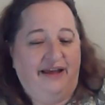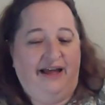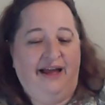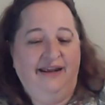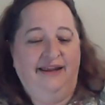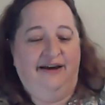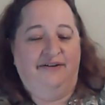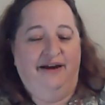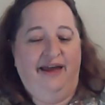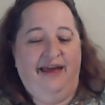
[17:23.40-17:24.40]
I
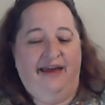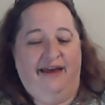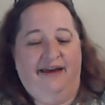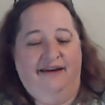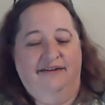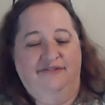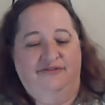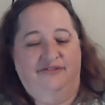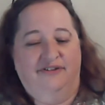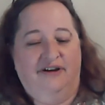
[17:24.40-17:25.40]
now
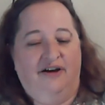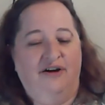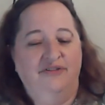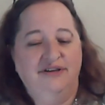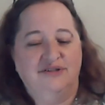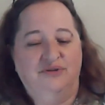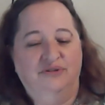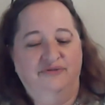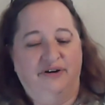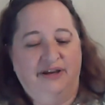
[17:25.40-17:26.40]
have all these
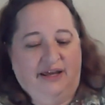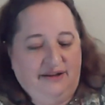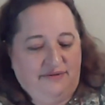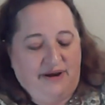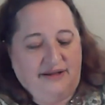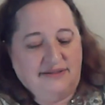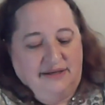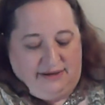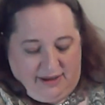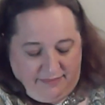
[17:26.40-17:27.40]
cool variegated threads.
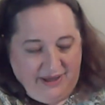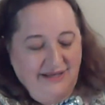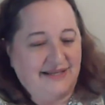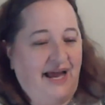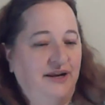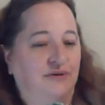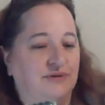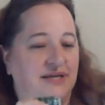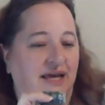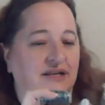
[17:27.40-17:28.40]
Because I
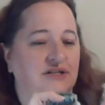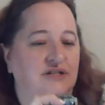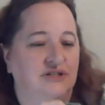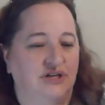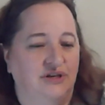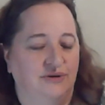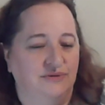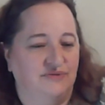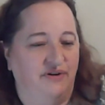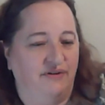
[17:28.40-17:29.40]
don't tend to
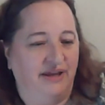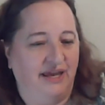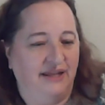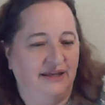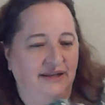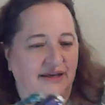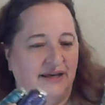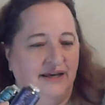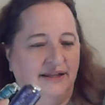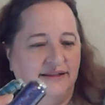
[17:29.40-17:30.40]
use variegated,
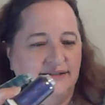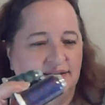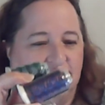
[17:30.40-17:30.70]
this is